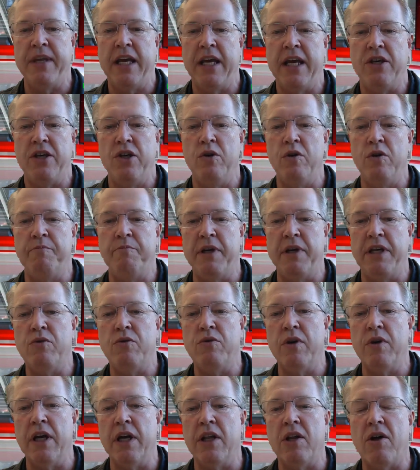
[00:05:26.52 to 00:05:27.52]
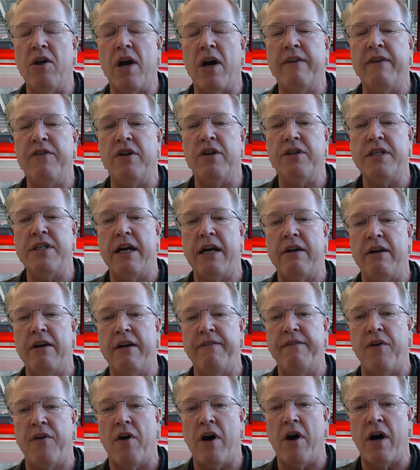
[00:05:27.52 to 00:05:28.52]
you'll be doing a lot of your Terry
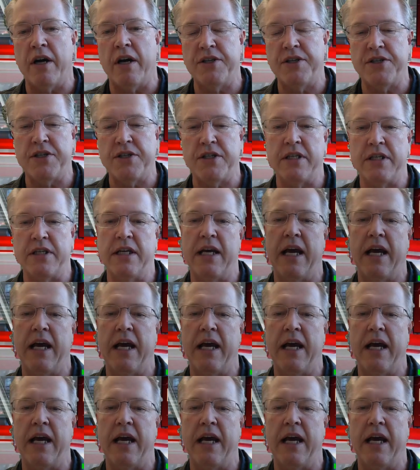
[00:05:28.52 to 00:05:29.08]
Fox